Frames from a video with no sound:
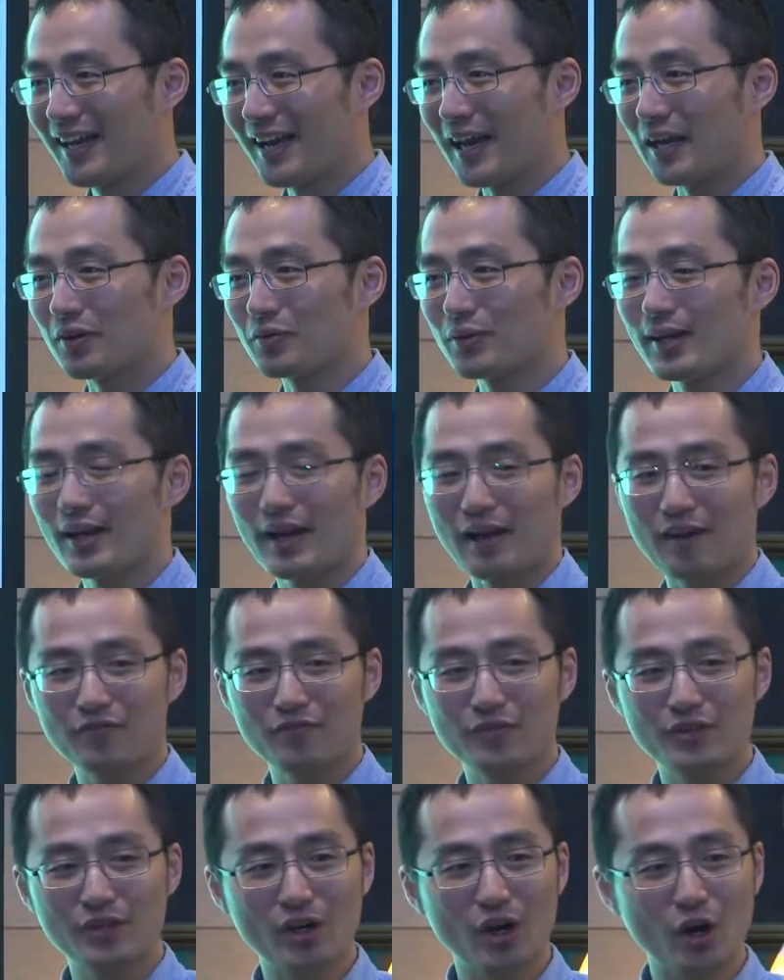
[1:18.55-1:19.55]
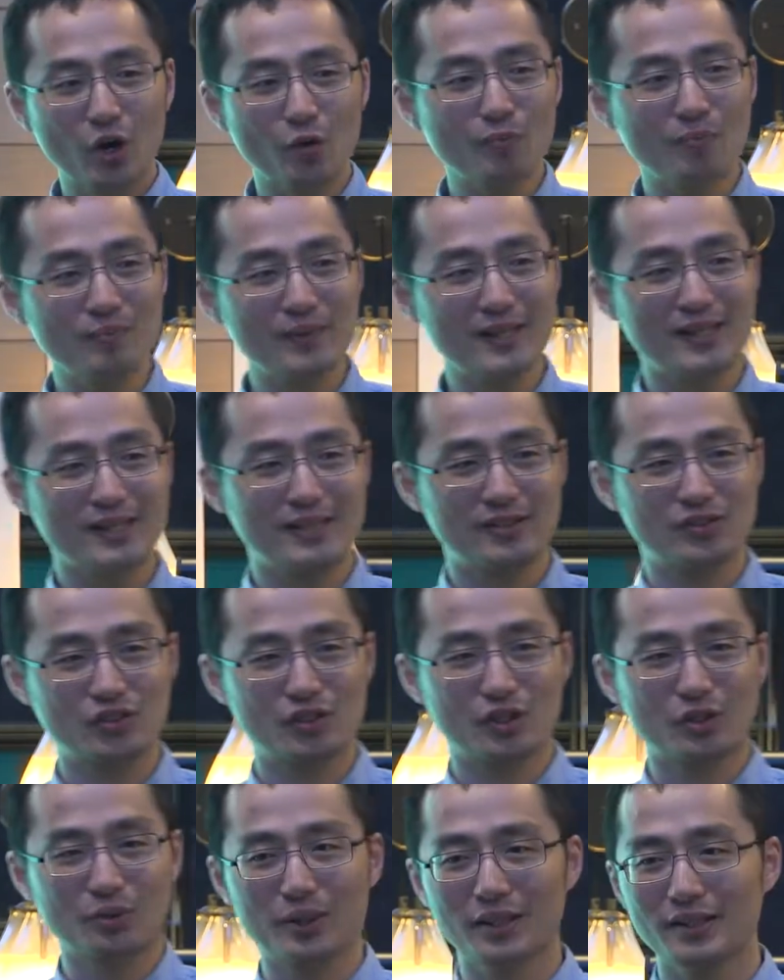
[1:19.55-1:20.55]
And we have no means
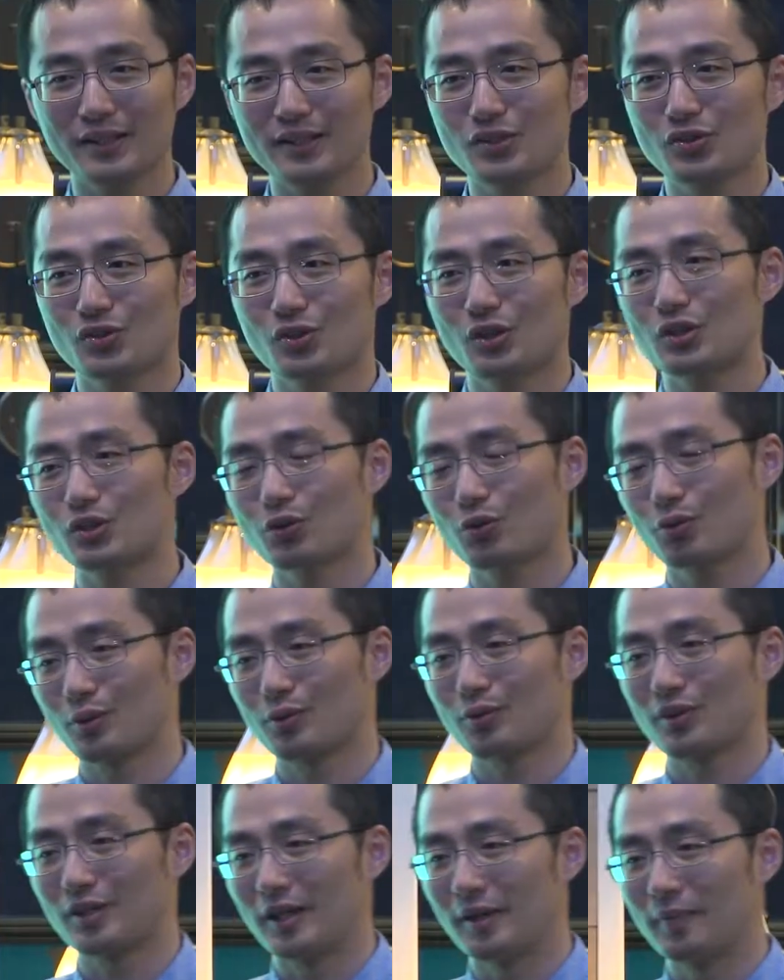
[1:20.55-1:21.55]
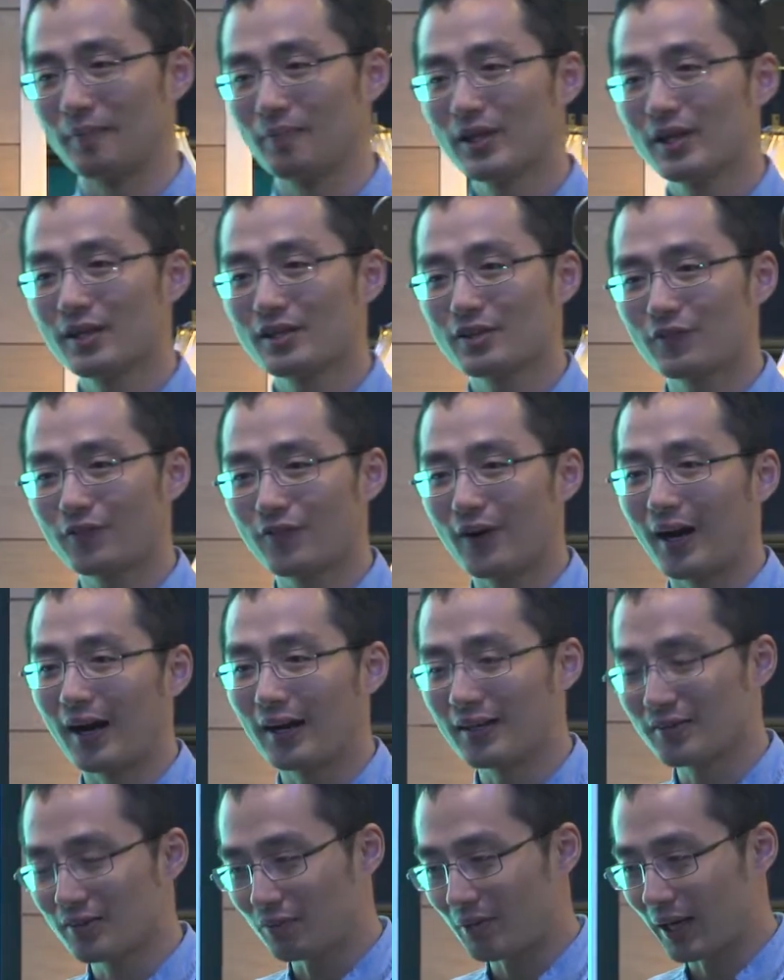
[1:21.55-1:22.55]
to quickly search through them to
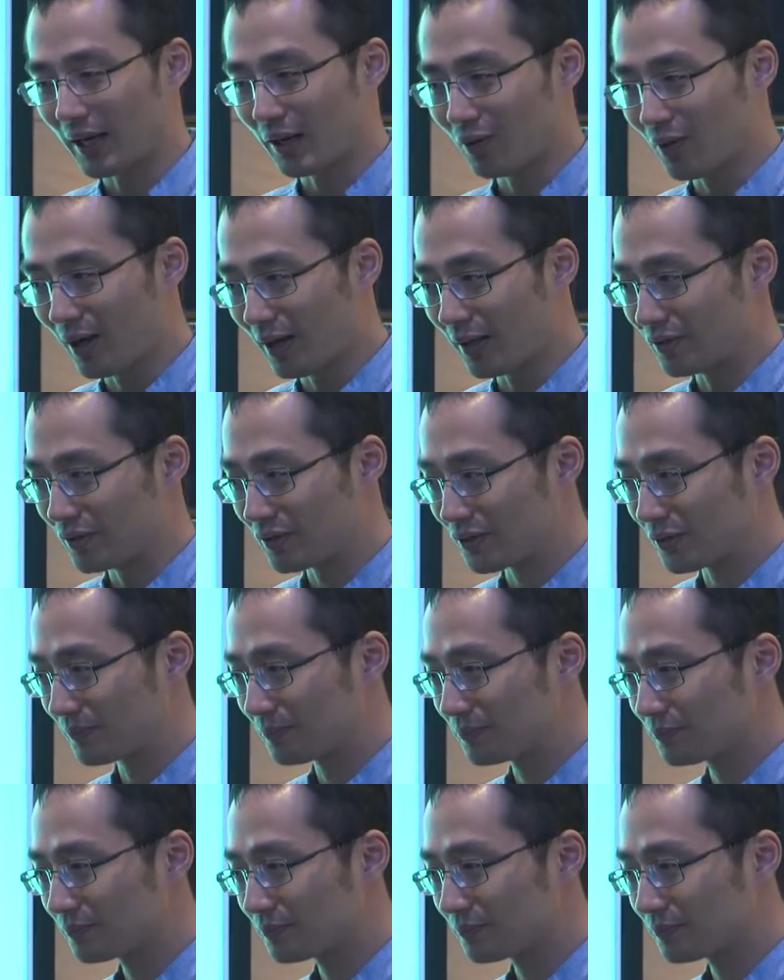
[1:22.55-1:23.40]
find the right ones.